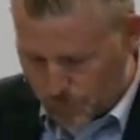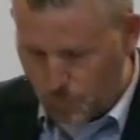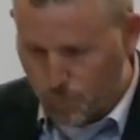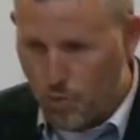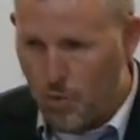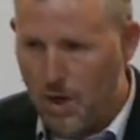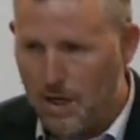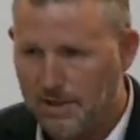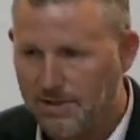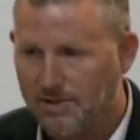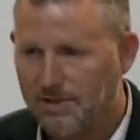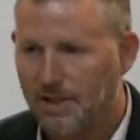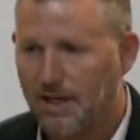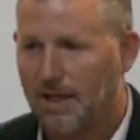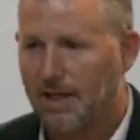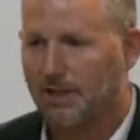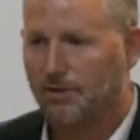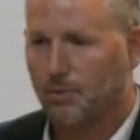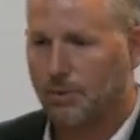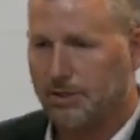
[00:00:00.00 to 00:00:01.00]
wants
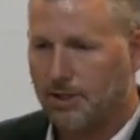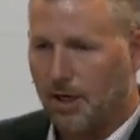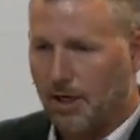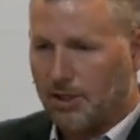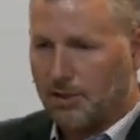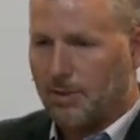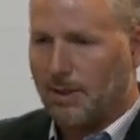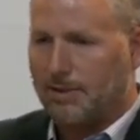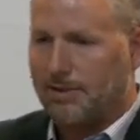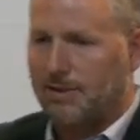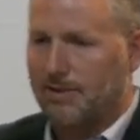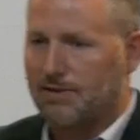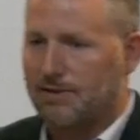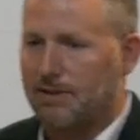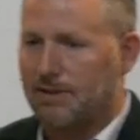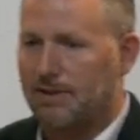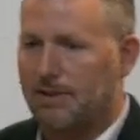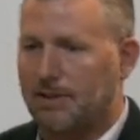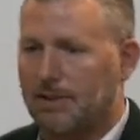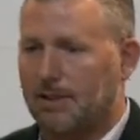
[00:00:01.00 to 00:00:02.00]
us, we talked about this
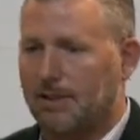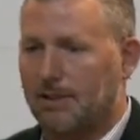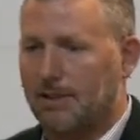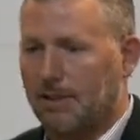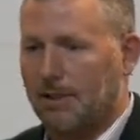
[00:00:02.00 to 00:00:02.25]
in the